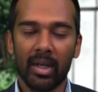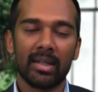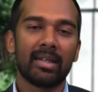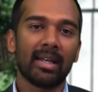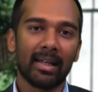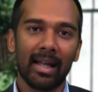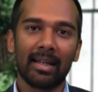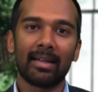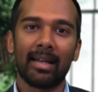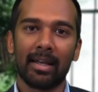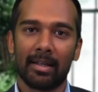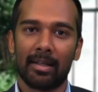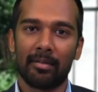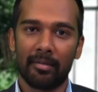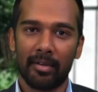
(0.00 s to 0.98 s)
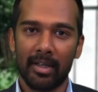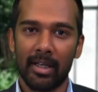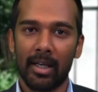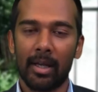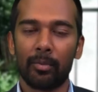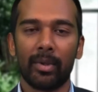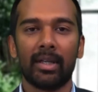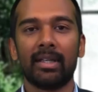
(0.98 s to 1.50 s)
can take that negatively
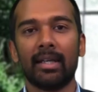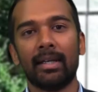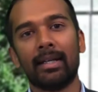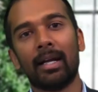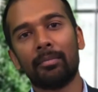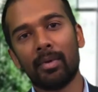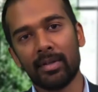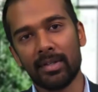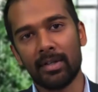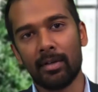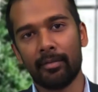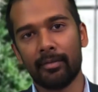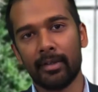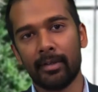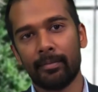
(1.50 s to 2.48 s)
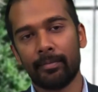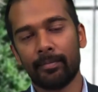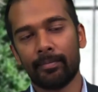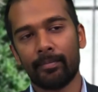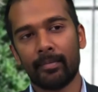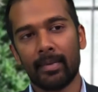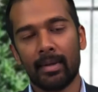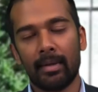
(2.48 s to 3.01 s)
and we can take that positively.
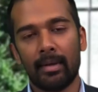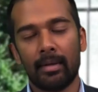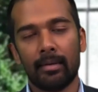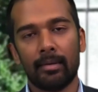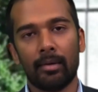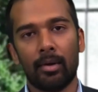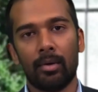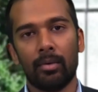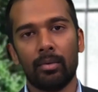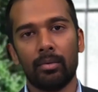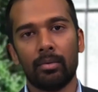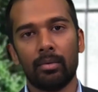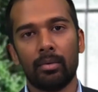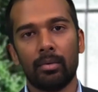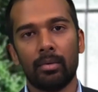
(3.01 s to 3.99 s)
Now,